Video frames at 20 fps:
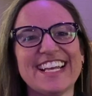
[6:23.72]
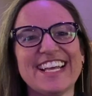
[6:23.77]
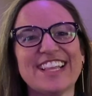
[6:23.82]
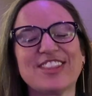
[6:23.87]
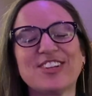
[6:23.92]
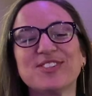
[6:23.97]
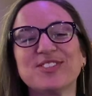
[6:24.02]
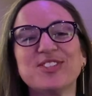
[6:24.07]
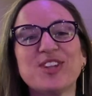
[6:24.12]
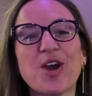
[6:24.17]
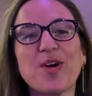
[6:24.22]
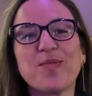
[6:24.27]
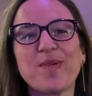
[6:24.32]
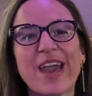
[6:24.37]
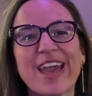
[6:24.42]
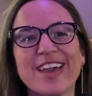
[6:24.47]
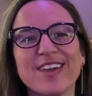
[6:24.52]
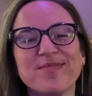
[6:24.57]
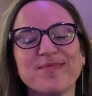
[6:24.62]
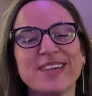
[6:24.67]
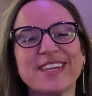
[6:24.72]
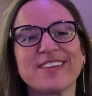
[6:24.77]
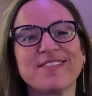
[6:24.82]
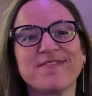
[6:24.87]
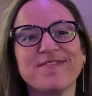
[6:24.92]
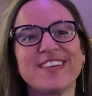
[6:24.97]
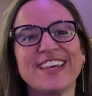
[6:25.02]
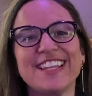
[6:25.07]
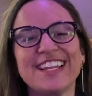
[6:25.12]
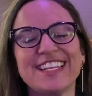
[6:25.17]
There's no way we could
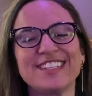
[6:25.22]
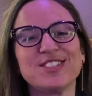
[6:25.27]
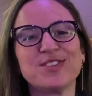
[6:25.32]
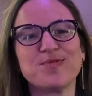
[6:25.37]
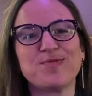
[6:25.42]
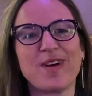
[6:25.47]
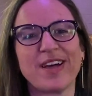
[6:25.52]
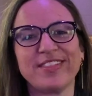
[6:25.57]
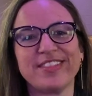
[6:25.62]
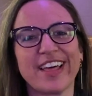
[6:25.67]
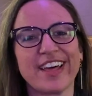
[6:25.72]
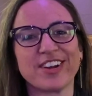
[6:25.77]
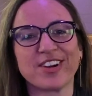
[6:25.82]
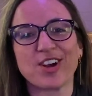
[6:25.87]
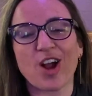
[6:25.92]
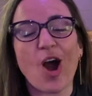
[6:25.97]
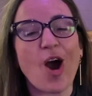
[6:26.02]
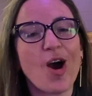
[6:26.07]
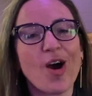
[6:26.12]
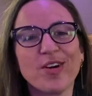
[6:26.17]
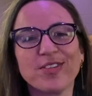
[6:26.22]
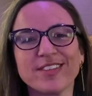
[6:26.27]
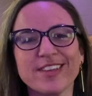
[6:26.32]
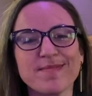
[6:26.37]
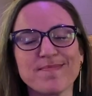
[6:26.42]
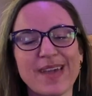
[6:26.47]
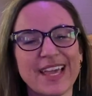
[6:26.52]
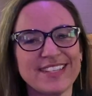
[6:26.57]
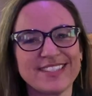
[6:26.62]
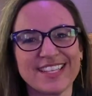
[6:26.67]
fit into one letter all the
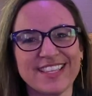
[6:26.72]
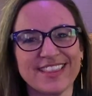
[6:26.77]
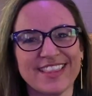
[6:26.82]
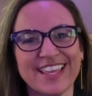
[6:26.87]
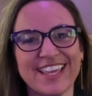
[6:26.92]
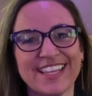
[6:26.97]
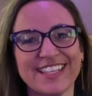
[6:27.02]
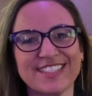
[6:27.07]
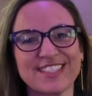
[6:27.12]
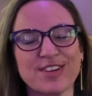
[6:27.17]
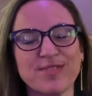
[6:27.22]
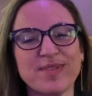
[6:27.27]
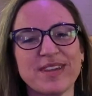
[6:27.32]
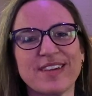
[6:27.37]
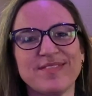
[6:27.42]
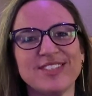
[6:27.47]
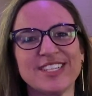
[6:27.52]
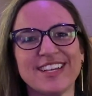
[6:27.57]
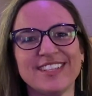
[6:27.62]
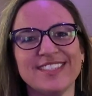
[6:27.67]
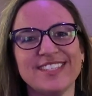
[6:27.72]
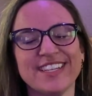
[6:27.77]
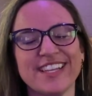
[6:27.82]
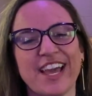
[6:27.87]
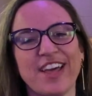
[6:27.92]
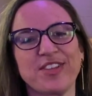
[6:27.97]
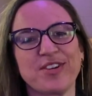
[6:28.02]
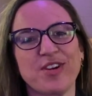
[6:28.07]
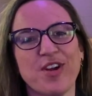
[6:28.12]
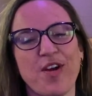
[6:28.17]
amazing things that we have done
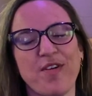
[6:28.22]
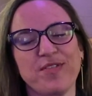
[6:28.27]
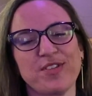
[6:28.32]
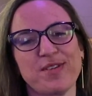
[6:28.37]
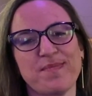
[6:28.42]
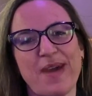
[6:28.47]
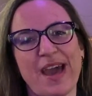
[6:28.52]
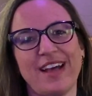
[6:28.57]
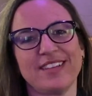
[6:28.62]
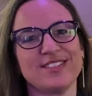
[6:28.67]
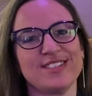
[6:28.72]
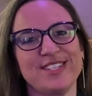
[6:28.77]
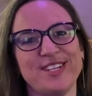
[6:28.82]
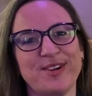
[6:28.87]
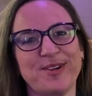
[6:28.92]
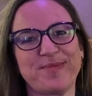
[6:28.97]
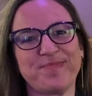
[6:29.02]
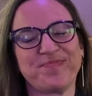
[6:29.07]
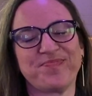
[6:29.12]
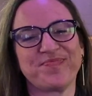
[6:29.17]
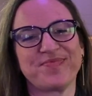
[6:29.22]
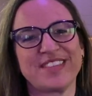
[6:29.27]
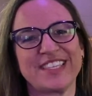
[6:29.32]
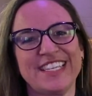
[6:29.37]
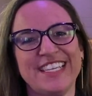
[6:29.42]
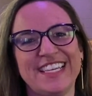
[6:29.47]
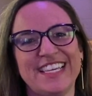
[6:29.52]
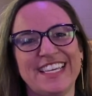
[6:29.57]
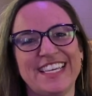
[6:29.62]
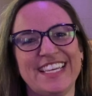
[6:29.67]
together over the past year.
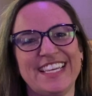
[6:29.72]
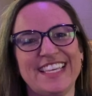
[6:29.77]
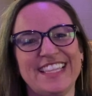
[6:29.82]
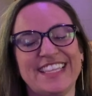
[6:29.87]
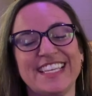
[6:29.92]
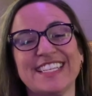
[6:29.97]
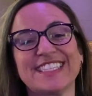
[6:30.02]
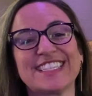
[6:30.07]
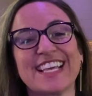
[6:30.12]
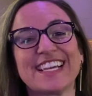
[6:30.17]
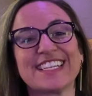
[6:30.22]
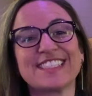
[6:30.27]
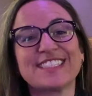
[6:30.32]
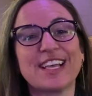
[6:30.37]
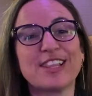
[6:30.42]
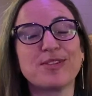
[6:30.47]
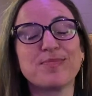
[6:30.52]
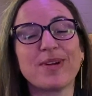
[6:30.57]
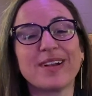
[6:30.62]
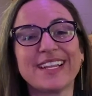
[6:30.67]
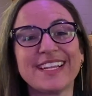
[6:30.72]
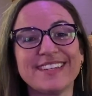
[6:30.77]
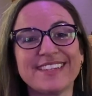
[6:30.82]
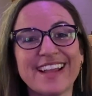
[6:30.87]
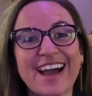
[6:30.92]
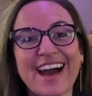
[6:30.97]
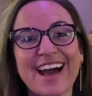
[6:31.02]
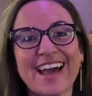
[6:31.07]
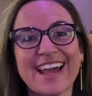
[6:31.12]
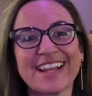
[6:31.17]
Things like celebrating
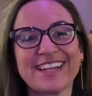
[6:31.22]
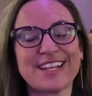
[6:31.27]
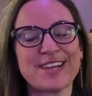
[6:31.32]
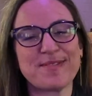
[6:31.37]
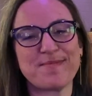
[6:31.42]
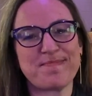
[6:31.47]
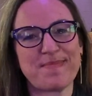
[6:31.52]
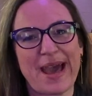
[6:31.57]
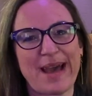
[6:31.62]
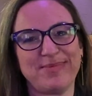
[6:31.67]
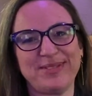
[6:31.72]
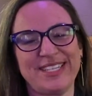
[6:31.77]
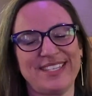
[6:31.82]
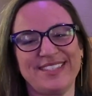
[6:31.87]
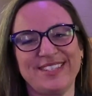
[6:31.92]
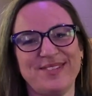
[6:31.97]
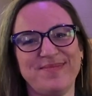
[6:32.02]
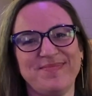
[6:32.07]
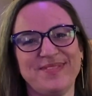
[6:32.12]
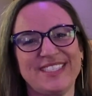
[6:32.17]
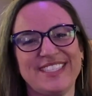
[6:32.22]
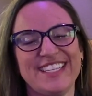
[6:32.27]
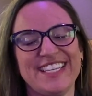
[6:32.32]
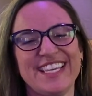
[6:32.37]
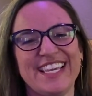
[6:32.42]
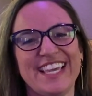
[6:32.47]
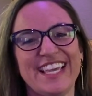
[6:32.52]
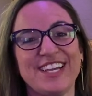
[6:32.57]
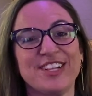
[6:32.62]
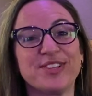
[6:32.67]
9 baptisms,
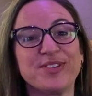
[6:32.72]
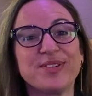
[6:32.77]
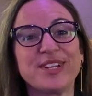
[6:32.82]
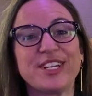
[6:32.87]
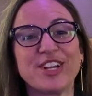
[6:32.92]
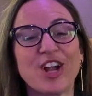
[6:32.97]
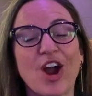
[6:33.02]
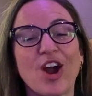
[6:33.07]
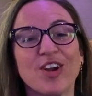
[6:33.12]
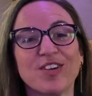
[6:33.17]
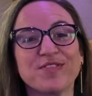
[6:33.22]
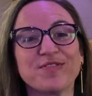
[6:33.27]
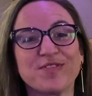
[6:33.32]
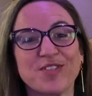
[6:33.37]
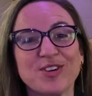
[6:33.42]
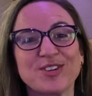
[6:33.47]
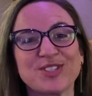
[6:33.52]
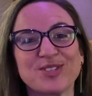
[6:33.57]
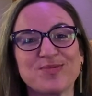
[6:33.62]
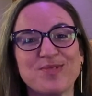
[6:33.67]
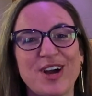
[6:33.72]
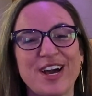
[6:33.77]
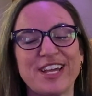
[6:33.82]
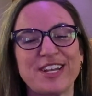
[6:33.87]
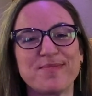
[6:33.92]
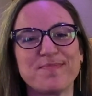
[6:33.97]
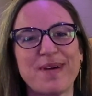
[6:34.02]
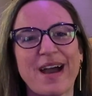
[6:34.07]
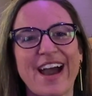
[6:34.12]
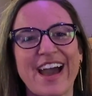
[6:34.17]
including our first
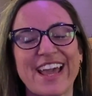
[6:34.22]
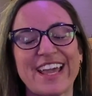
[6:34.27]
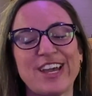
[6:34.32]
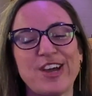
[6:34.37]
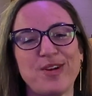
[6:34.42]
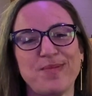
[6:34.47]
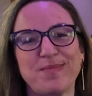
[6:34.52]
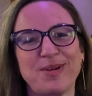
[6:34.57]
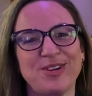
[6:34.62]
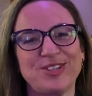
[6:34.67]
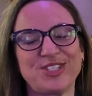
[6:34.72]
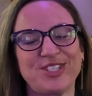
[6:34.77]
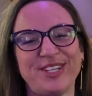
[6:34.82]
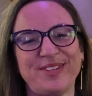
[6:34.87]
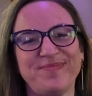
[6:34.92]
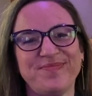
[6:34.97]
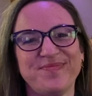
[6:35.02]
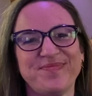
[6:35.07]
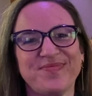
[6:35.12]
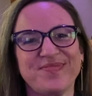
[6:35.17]
one by immersion.